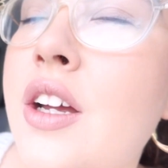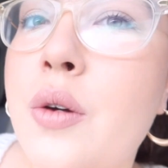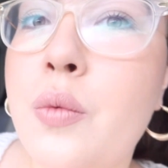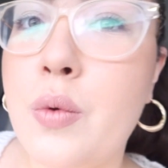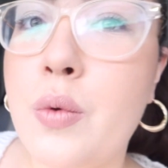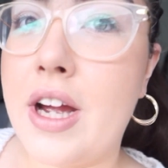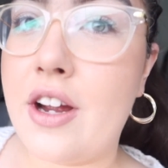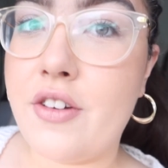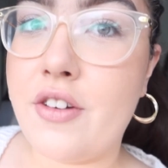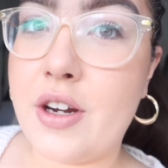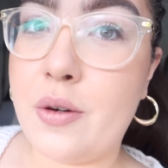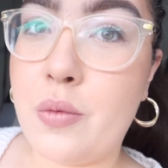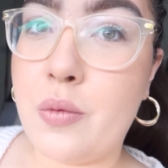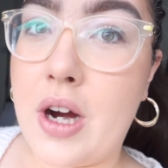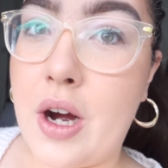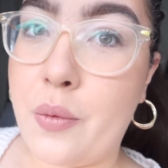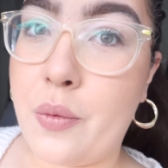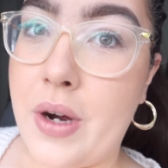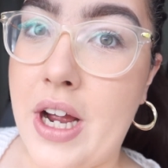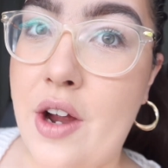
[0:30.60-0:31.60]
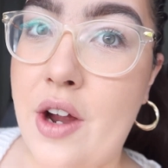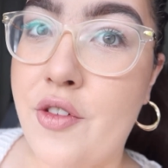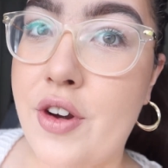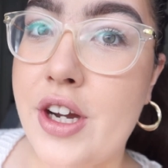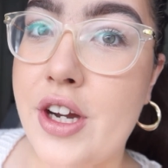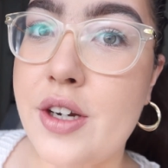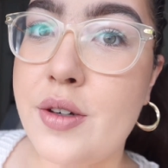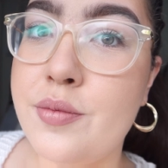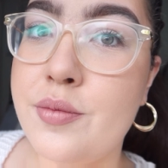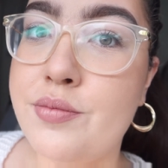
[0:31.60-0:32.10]
wearing what I'm
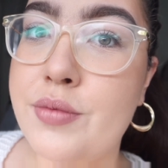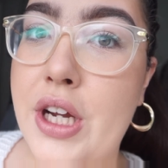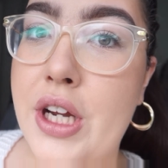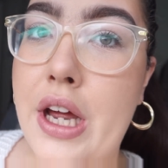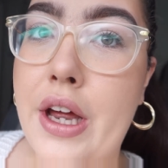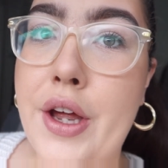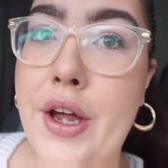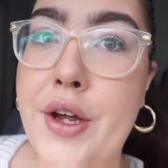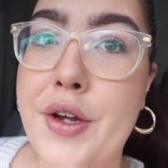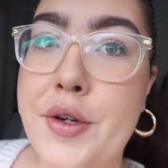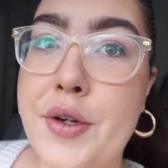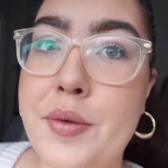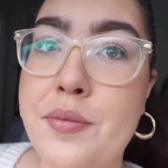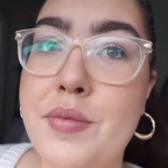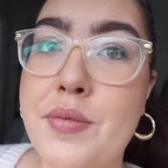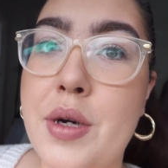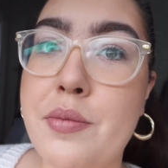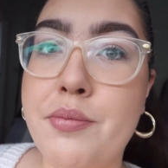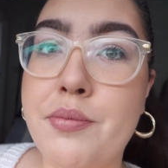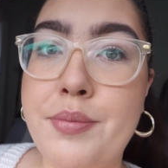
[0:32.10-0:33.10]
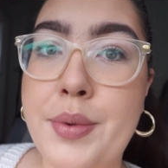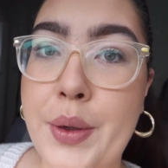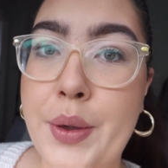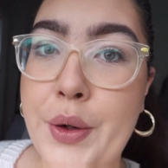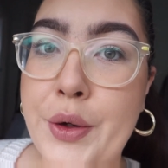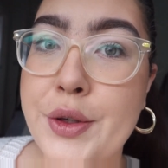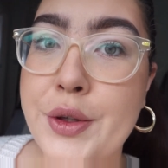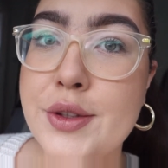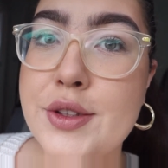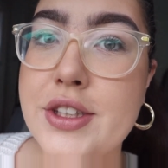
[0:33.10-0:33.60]
wearing um,
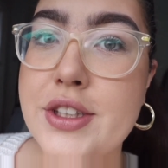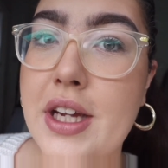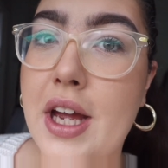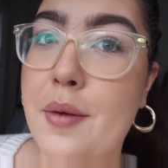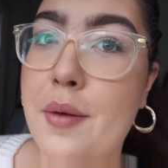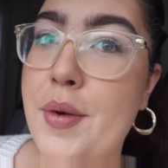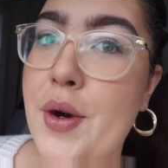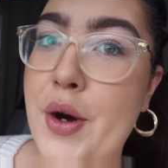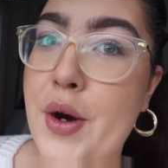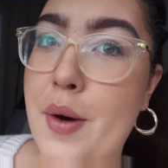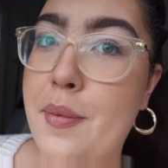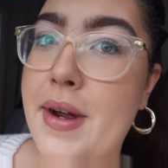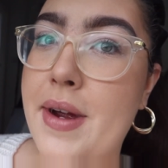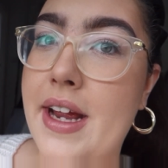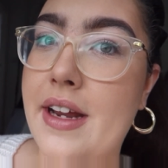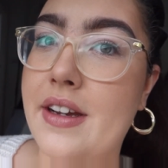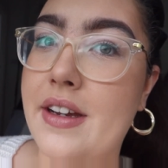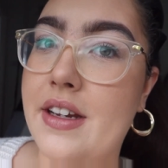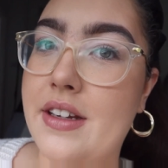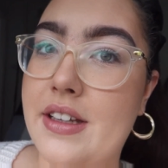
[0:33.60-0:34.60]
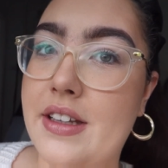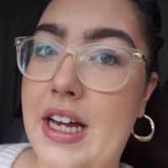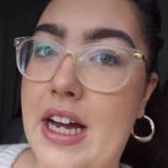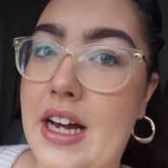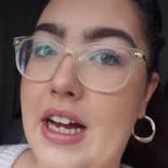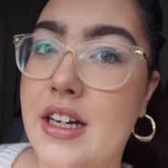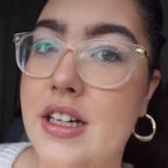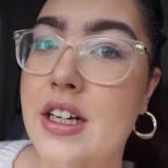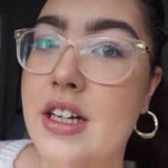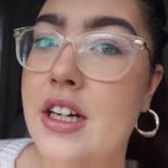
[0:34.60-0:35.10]
but I'm hoping
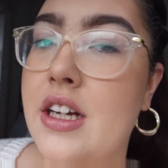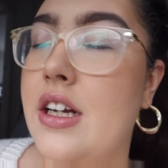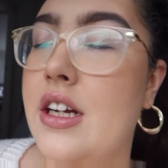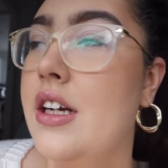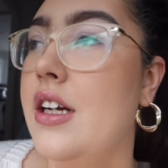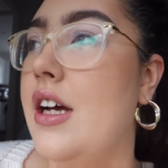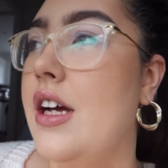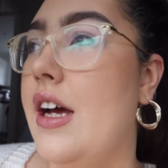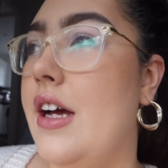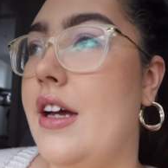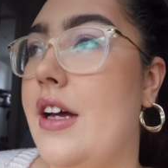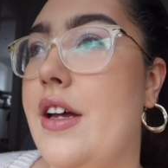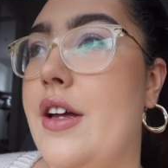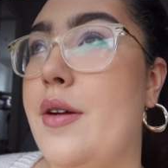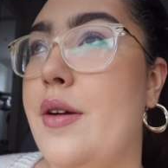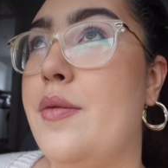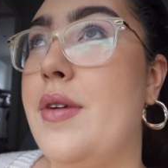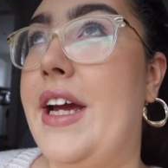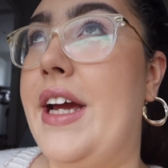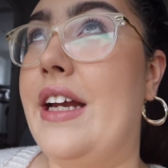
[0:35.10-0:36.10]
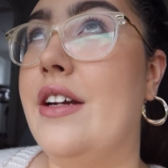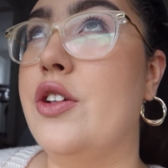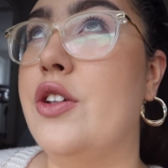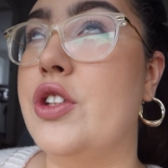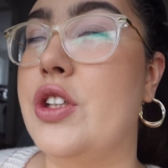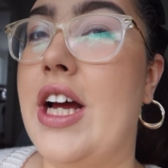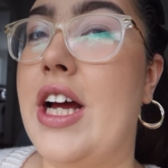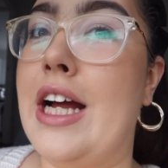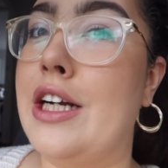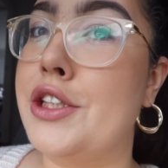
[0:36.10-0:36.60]
that um, it
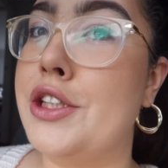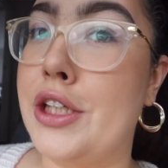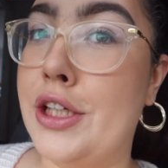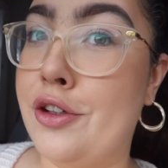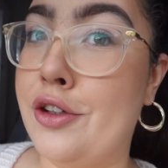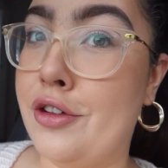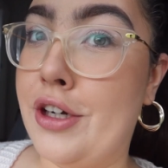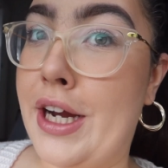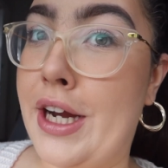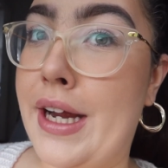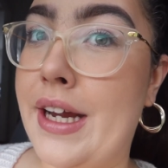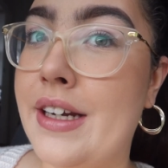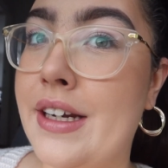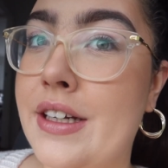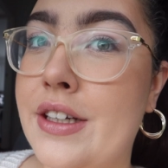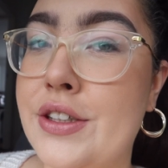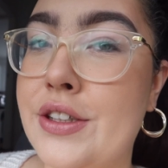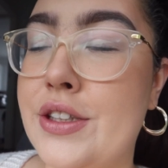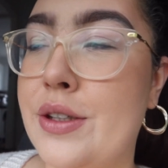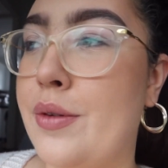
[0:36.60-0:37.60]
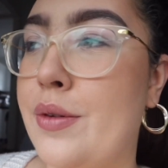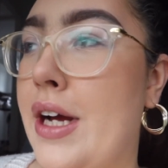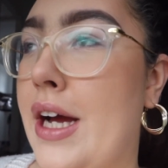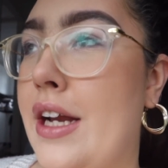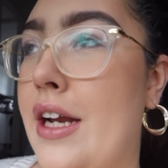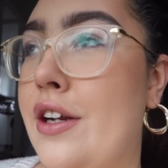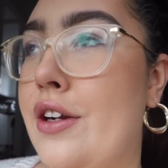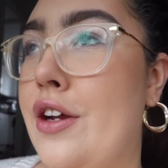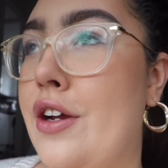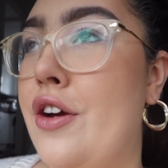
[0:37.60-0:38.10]
doesn't actually rain because I'm
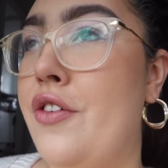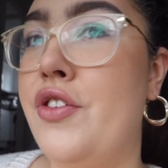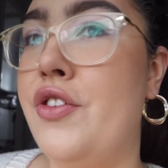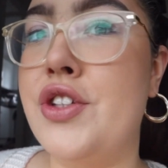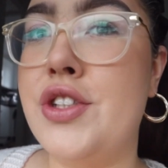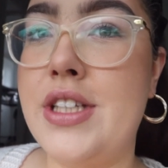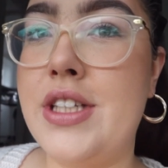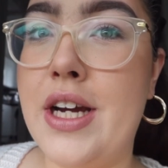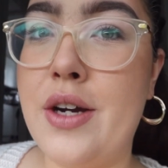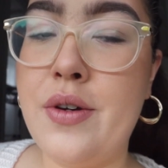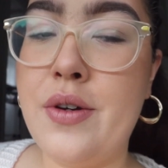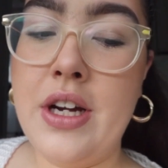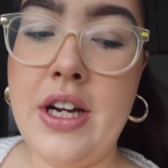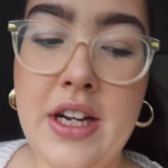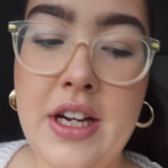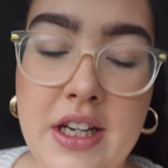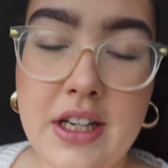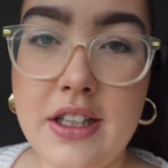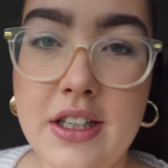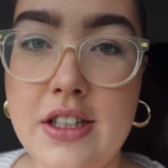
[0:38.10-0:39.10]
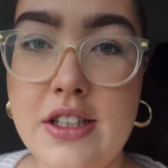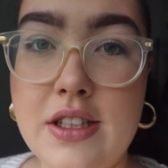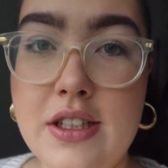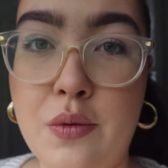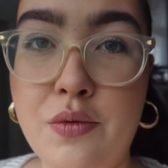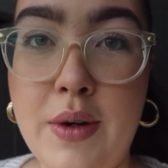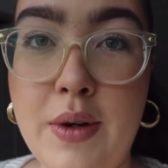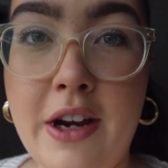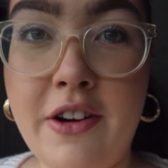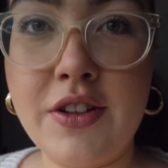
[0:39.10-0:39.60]
kind of nervous now because
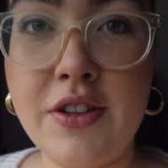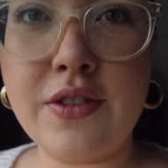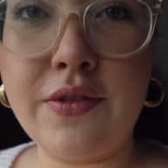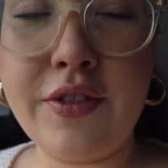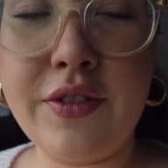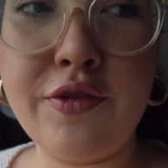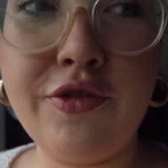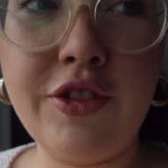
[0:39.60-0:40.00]
I'm wearing something